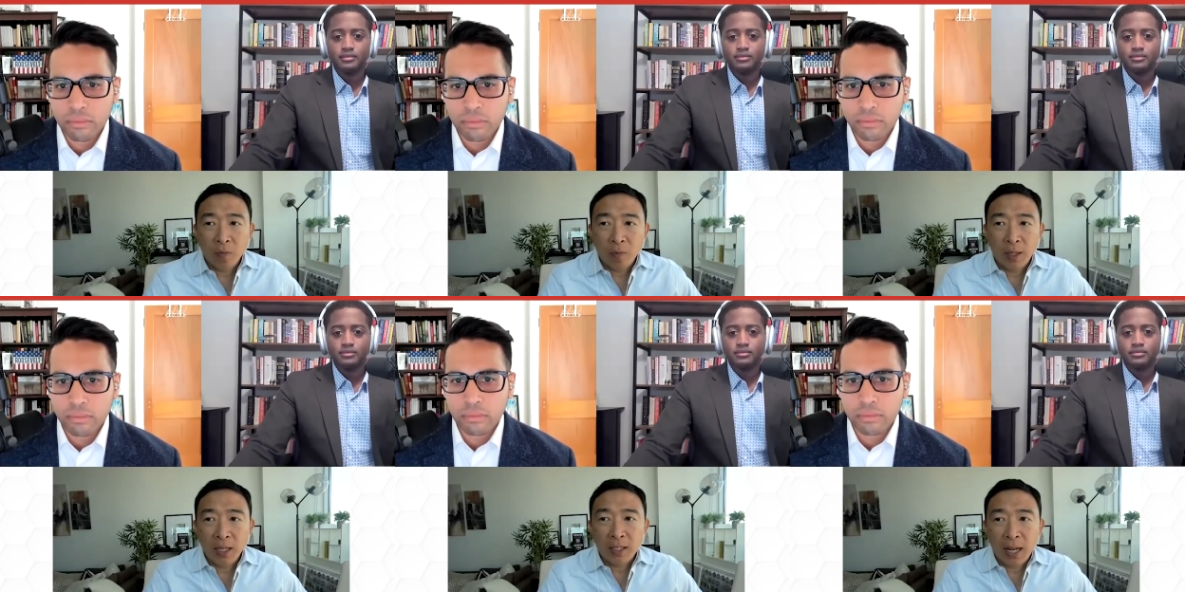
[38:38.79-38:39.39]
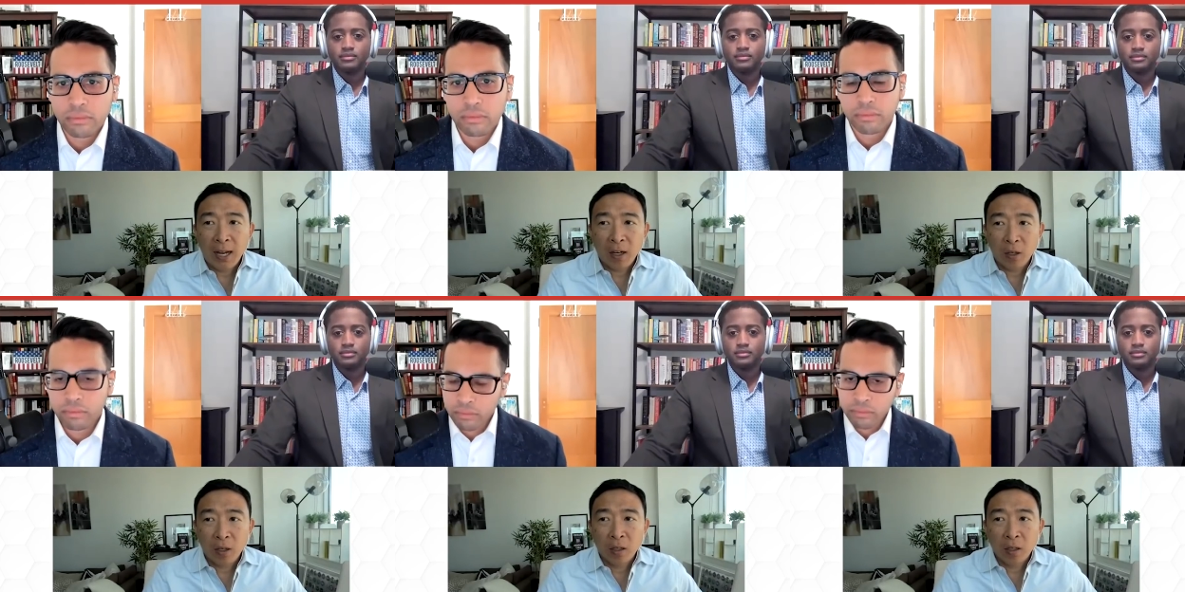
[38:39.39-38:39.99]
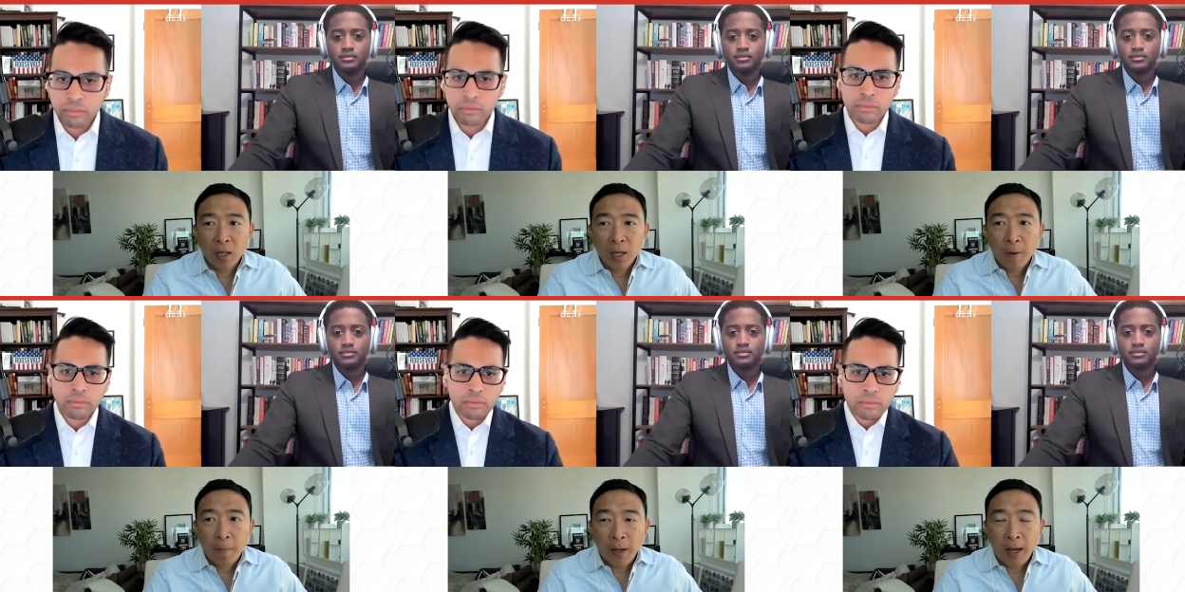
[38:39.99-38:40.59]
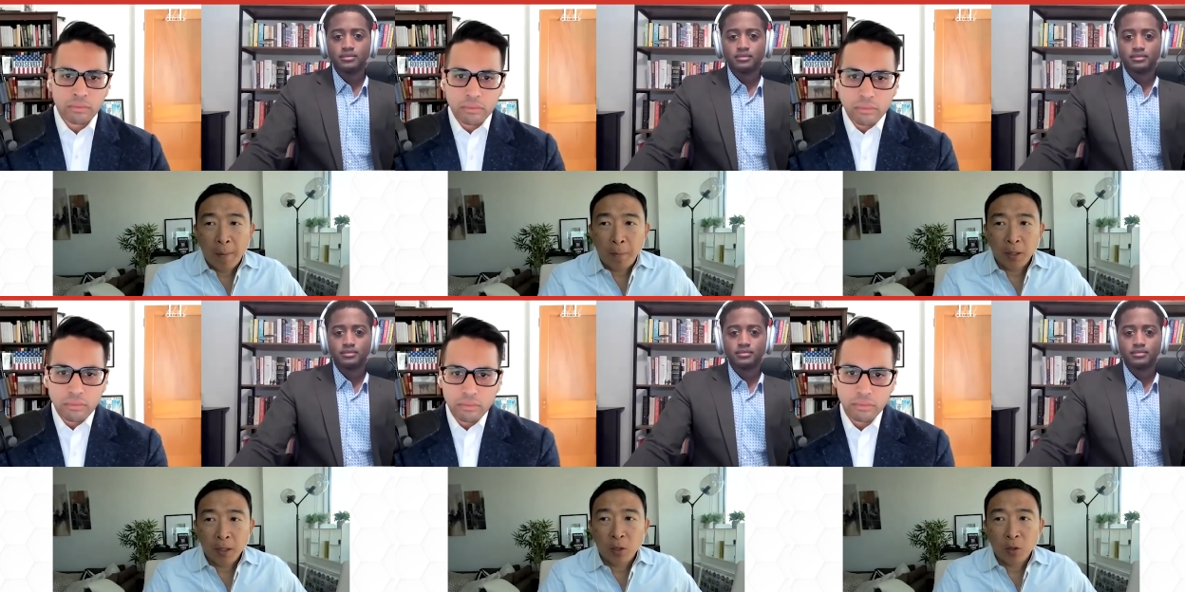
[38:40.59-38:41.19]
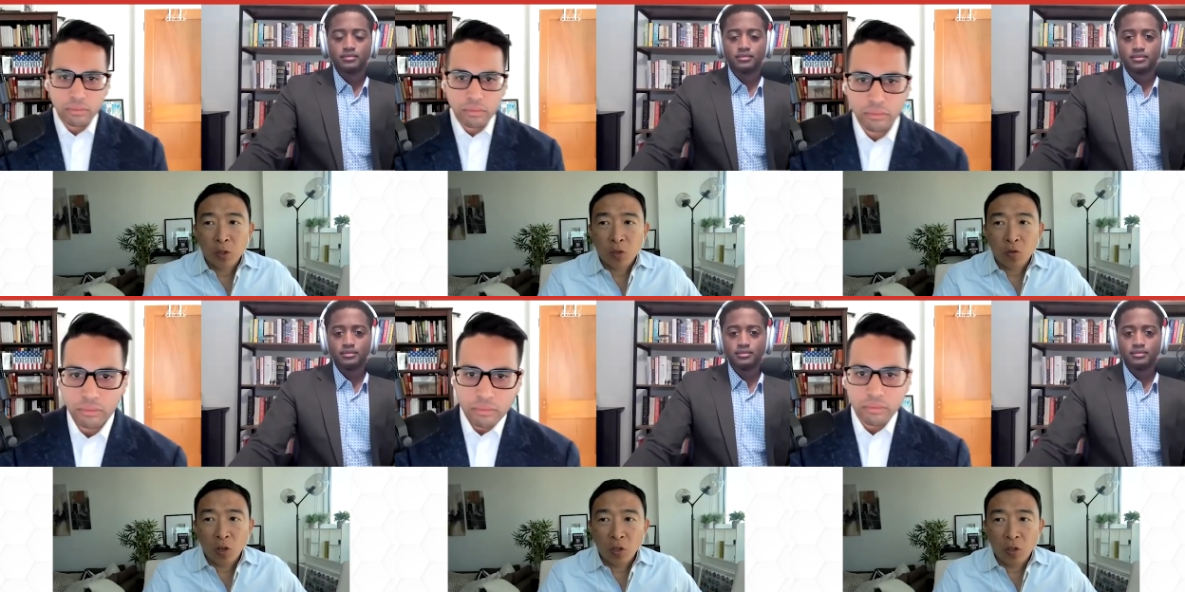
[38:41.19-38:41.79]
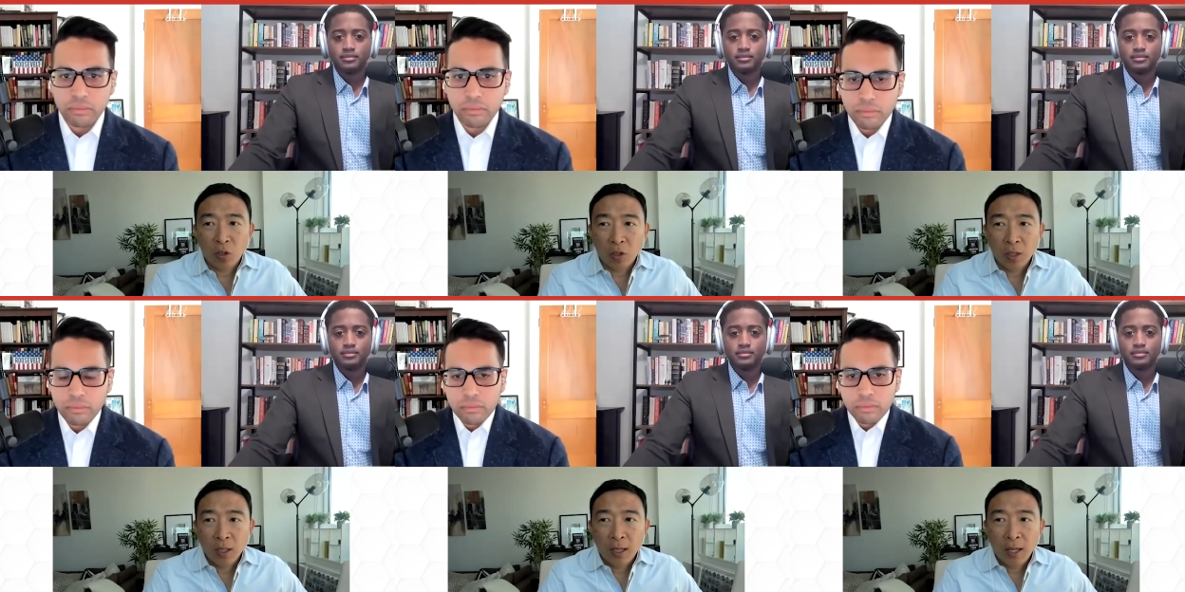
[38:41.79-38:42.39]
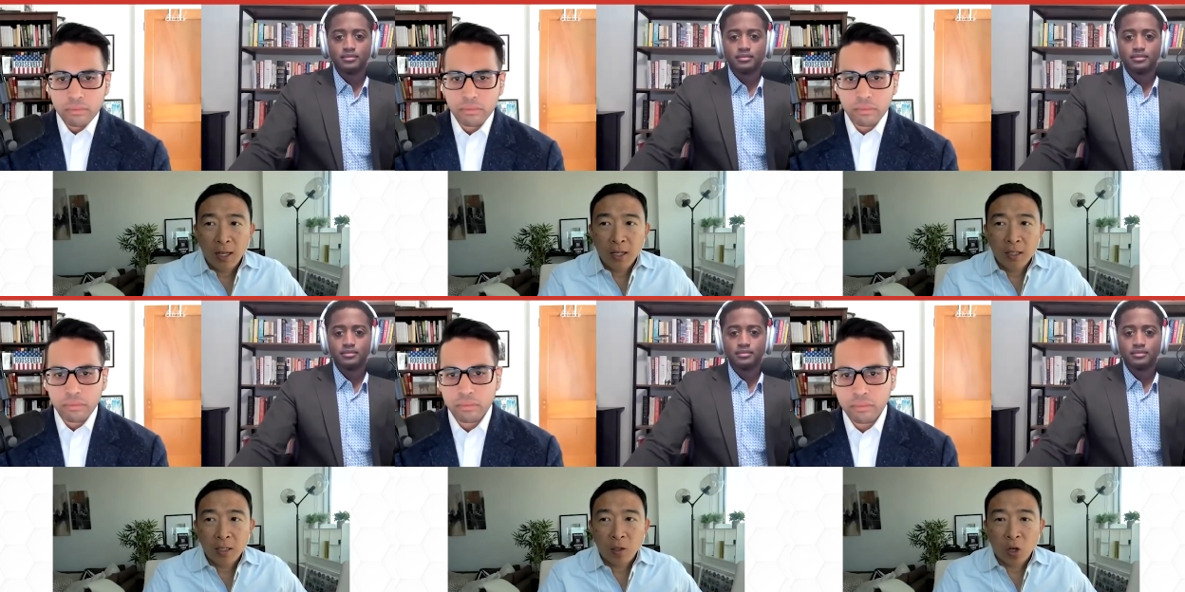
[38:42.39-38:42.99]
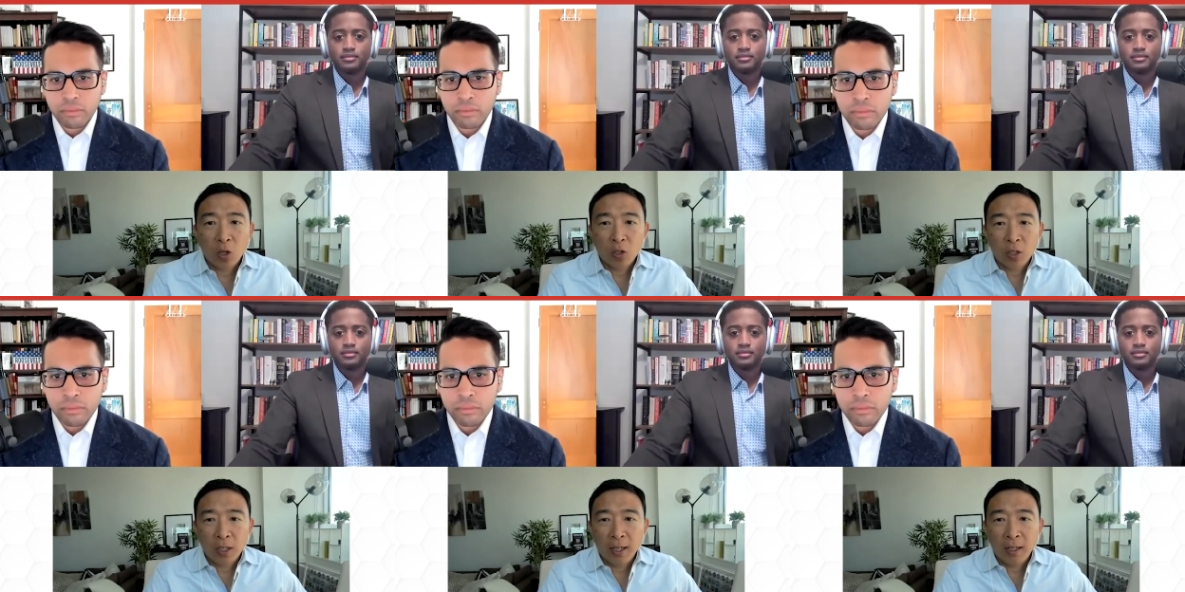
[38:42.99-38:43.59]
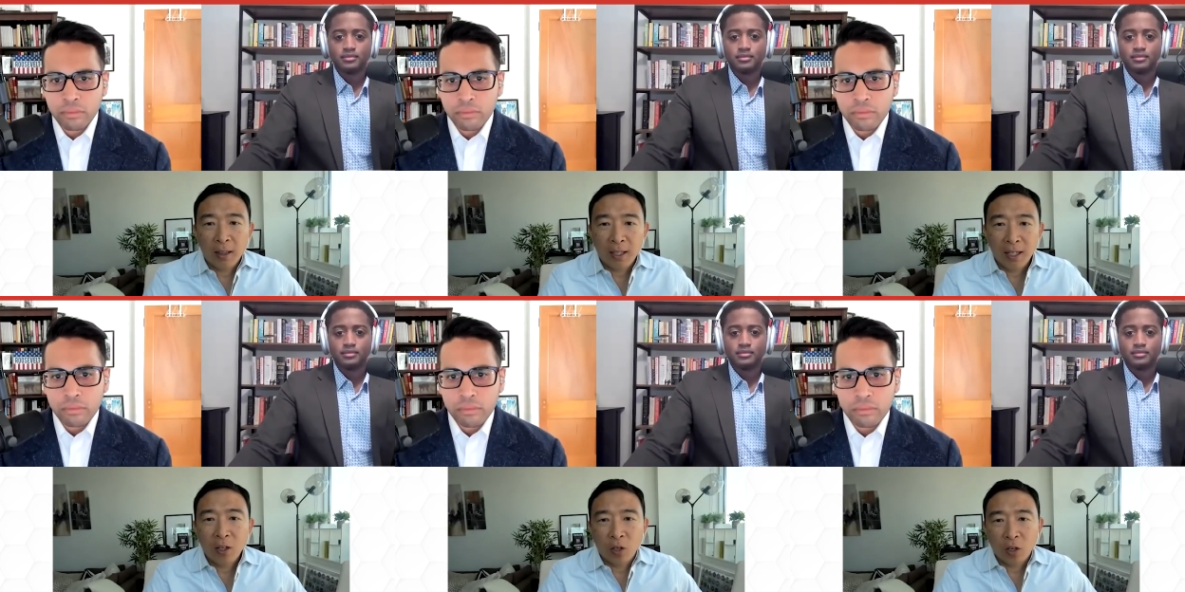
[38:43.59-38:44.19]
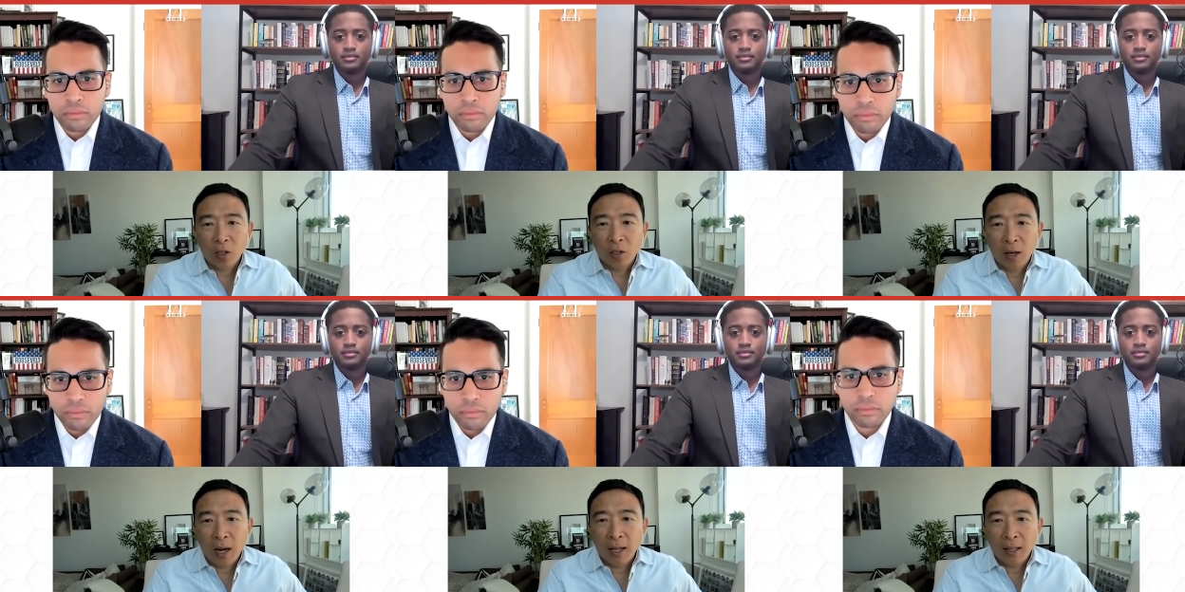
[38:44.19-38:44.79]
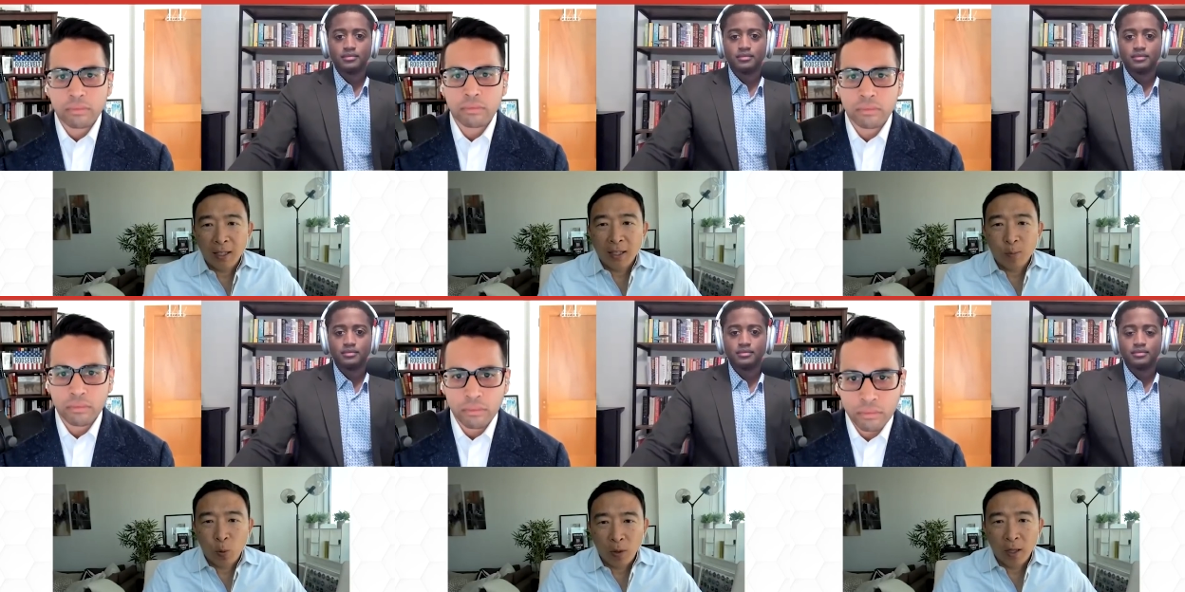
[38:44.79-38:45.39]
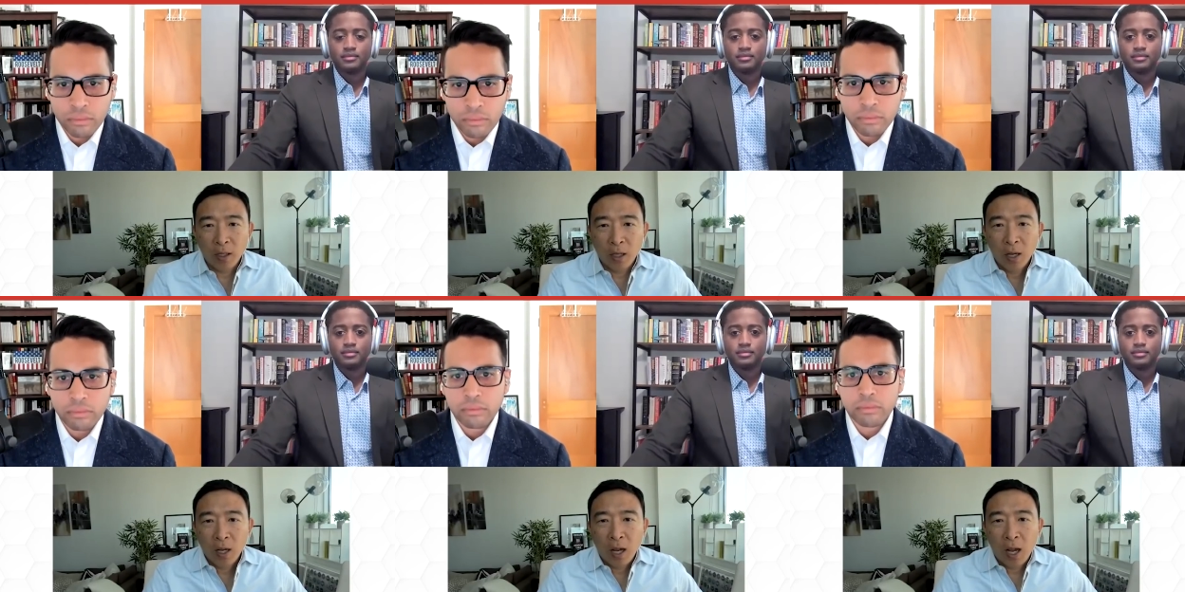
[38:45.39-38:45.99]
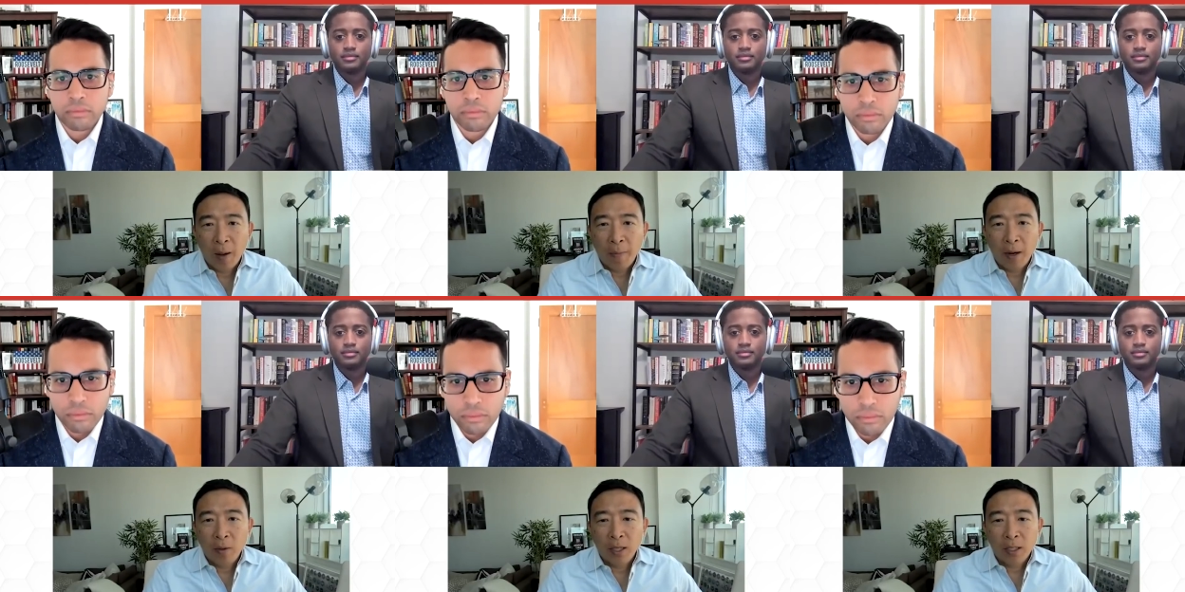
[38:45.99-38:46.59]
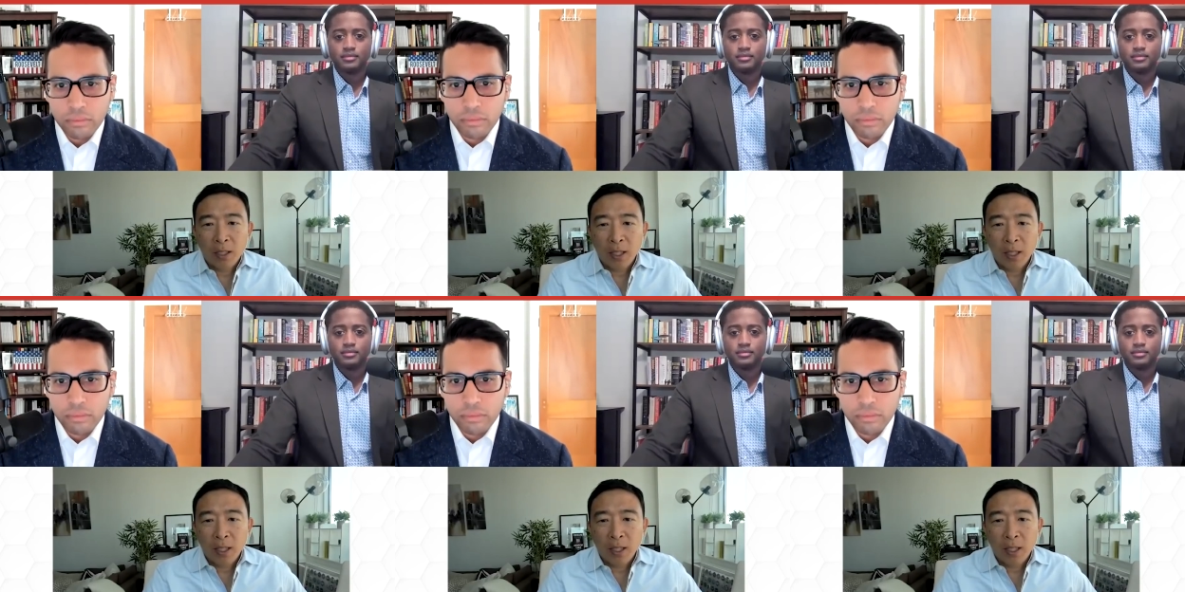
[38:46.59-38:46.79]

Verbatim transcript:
Speaker 1: the entire uh, political struggle is largely theater at this point. Um, it's